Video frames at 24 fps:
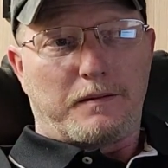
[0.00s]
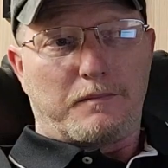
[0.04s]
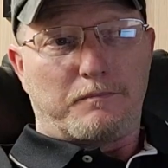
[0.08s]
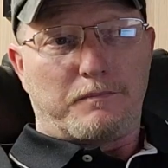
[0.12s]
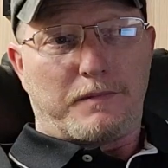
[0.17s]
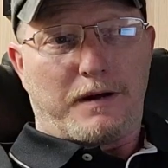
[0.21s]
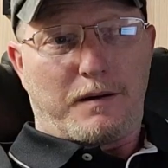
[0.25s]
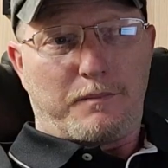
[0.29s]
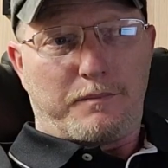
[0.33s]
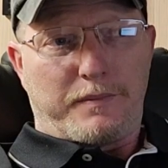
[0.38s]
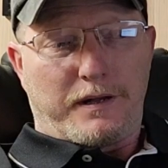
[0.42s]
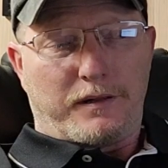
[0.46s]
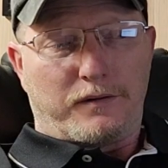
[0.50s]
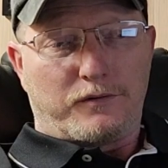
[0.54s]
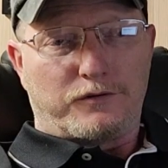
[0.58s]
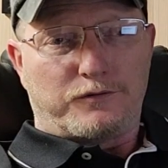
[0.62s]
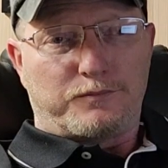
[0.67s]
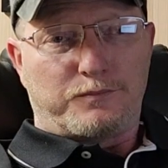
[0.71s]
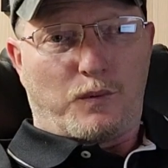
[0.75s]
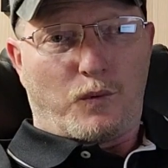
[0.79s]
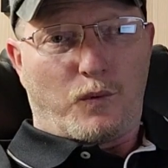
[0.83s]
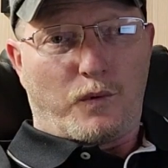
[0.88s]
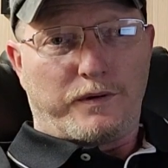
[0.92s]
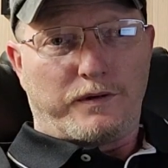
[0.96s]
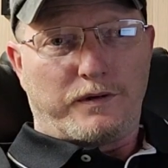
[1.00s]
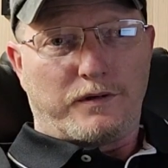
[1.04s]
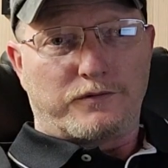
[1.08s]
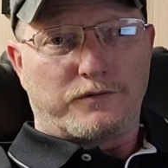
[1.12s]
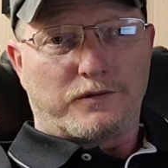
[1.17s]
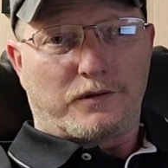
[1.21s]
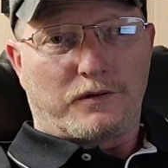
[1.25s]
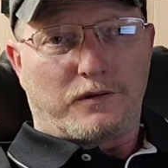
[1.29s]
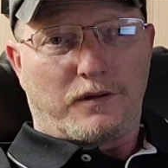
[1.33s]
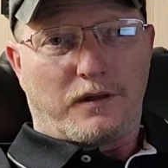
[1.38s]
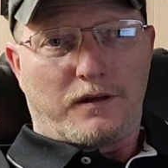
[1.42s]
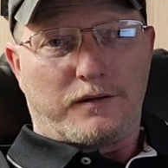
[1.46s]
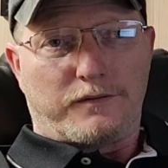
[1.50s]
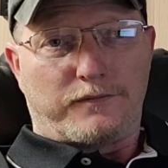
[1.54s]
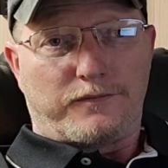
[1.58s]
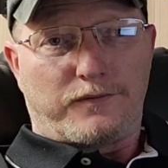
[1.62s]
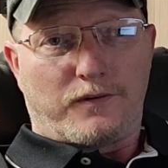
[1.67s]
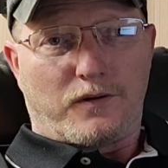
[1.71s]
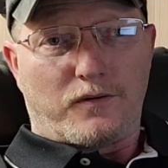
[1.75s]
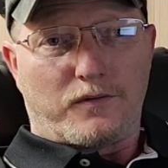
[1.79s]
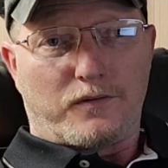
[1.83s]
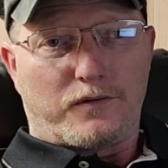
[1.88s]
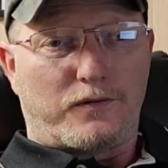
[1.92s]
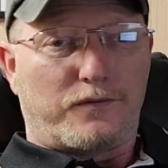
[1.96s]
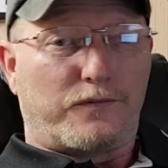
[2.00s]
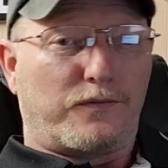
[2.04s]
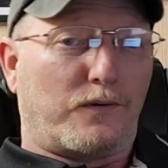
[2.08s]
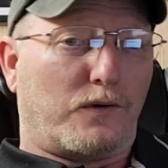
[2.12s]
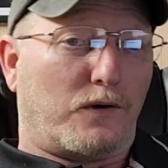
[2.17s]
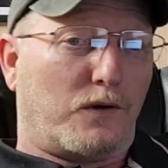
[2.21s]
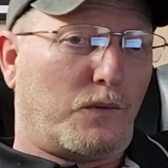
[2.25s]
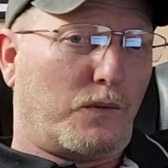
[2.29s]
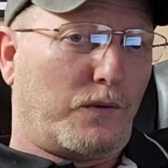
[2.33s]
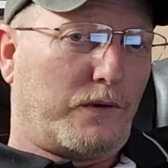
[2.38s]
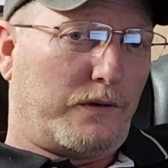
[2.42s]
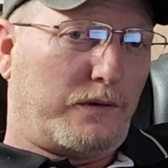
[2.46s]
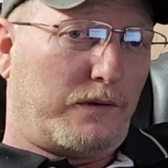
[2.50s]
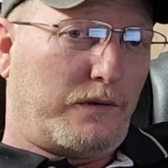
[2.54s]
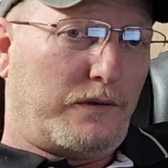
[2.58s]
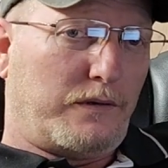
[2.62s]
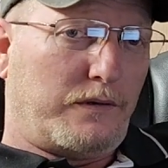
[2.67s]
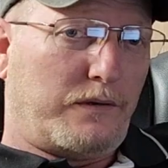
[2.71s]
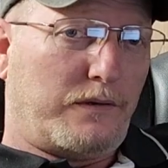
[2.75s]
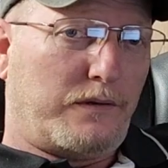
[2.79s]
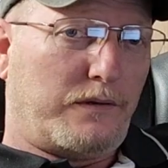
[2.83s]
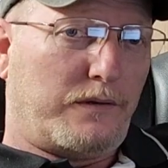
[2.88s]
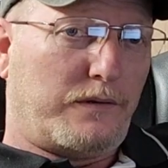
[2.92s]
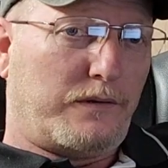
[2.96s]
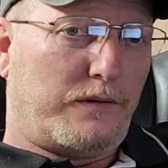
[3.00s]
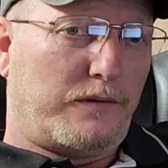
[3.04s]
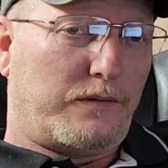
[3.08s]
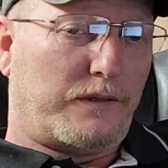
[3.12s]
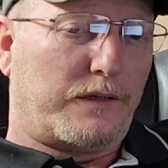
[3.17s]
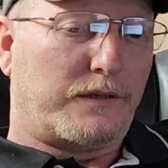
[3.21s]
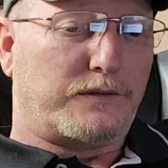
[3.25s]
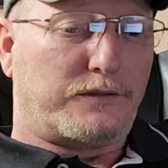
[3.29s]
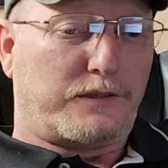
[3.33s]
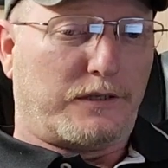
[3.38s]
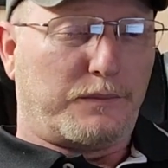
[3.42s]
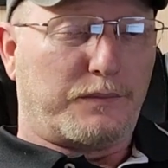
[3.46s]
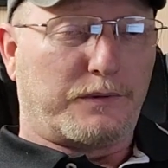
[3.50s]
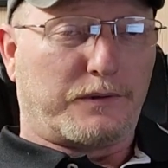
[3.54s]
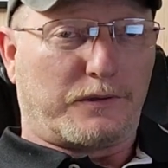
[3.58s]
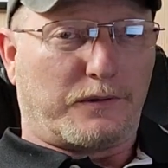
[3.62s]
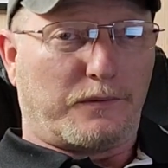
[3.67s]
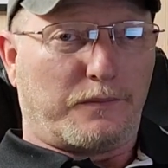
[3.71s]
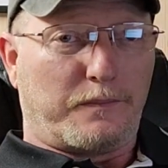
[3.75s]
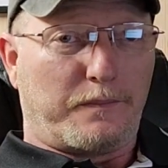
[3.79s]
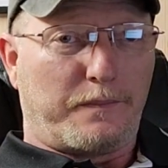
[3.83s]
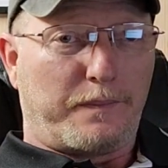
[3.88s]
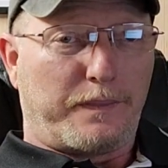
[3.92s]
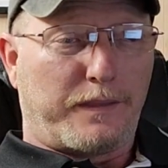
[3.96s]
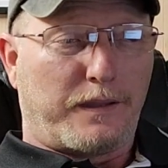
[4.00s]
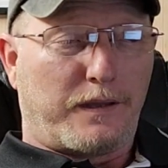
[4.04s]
my balance point is a lot farther forward than typical.